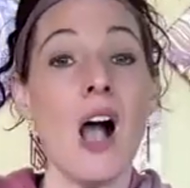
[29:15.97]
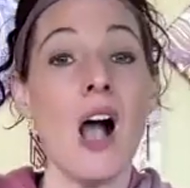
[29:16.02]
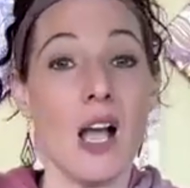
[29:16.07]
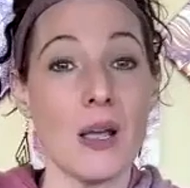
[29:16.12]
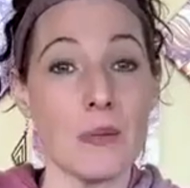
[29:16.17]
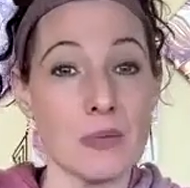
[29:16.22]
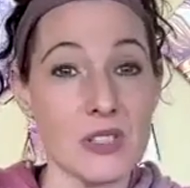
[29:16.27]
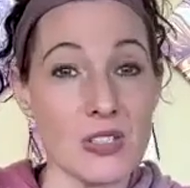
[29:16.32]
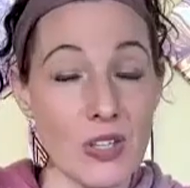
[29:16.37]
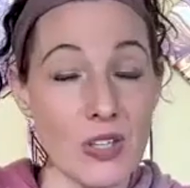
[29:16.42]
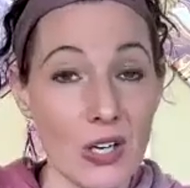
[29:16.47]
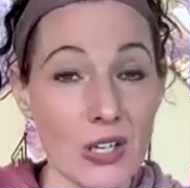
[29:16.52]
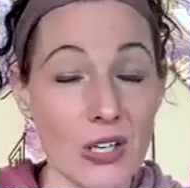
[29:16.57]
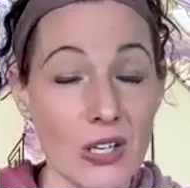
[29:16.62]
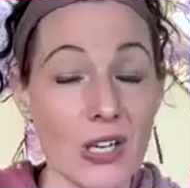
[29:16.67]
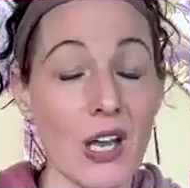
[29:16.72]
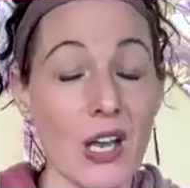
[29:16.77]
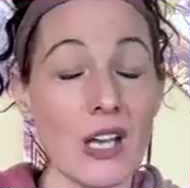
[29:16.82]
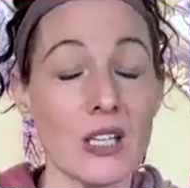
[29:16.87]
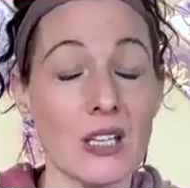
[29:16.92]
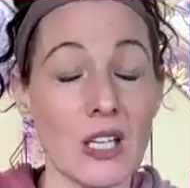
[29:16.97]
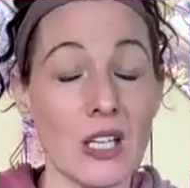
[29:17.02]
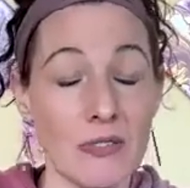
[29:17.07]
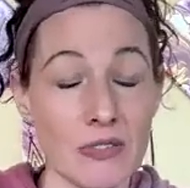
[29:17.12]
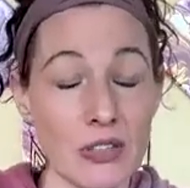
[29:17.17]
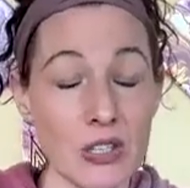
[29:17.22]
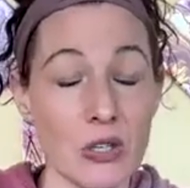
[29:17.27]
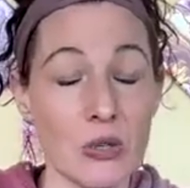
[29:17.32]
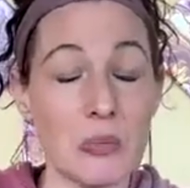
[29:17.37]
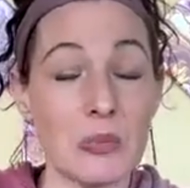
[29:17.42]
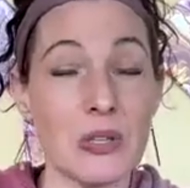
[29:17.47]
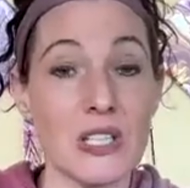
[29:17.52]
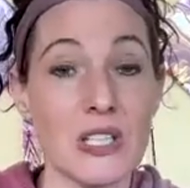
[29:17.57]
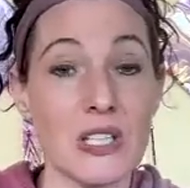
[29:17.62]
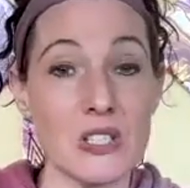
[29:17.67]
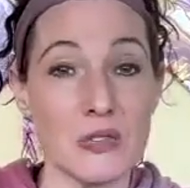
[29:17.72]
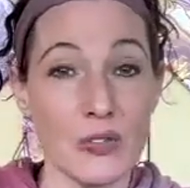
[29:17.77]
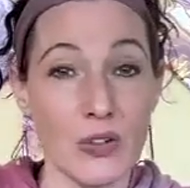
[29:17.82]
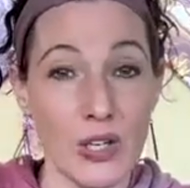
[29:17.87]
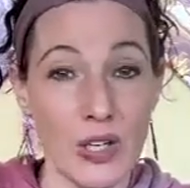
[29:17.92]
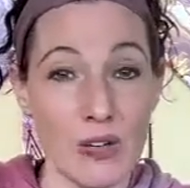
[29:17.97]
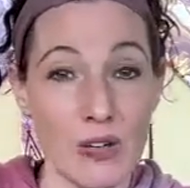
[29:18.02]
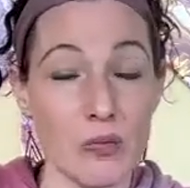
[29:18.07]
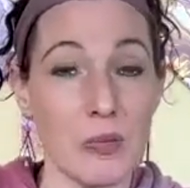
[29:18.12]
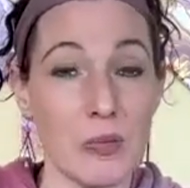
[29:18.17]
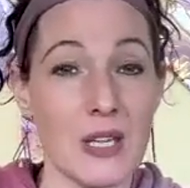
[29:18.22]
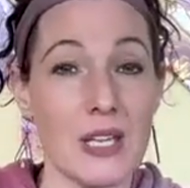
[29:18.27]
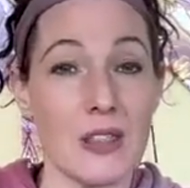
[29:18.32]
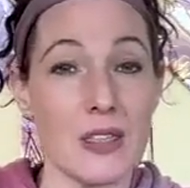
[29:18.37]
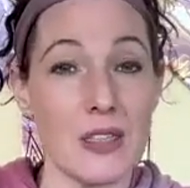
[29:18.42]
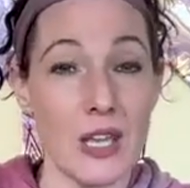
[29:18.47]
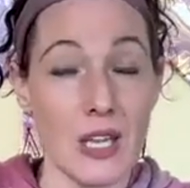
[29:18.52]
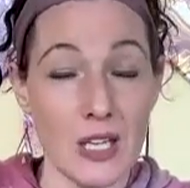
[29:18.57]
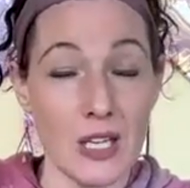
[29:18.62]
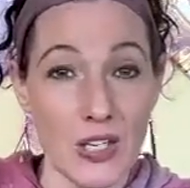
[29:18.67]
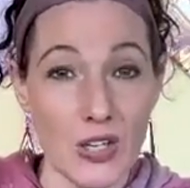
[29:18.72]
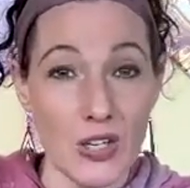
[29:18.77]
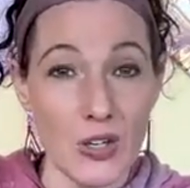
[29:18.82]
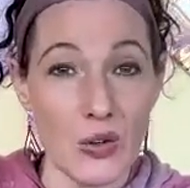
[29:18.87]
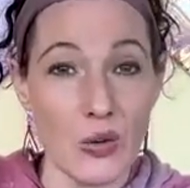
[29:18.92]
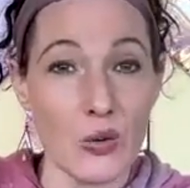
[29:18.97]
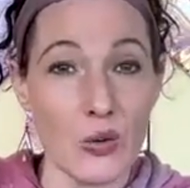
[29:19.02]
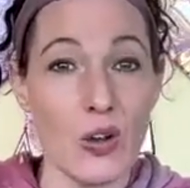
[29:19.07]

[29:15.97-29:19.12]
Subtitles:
I'm sorry, I love you. Please forgive me. Thank you.